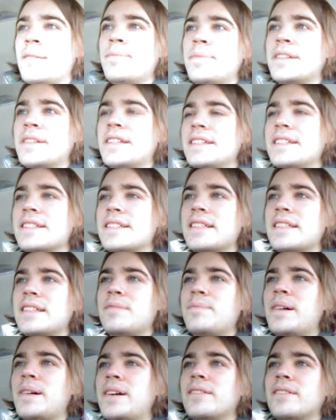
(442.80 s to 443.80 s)
companies
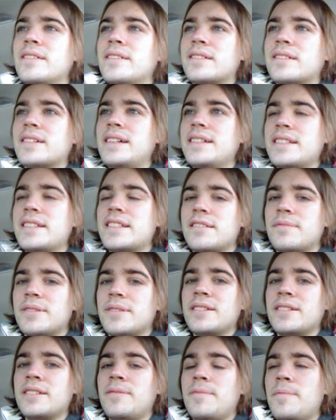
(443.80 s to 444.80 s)
than about their
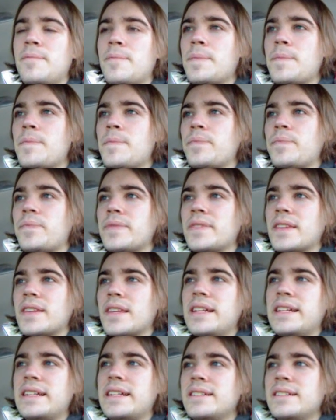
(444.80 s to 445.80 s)
customer.
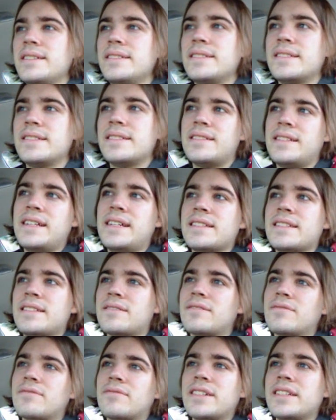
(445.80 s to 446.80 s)
And
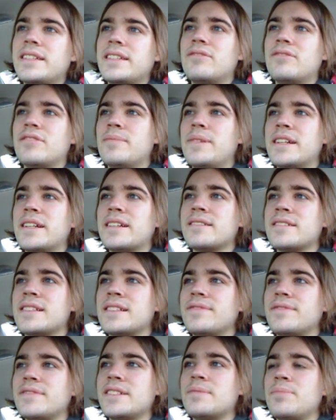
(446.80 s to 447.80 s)
that's really where
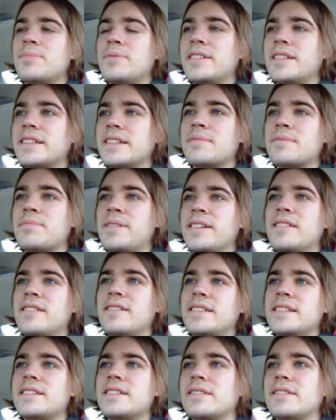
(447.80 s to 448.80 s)
Microsoft is putting its
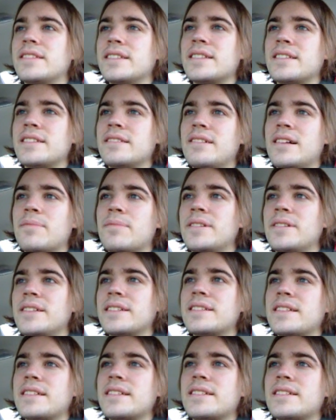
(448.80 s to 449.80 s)
priorities with this new
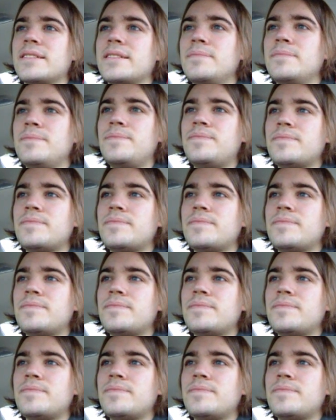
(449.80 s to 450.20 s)
operating system.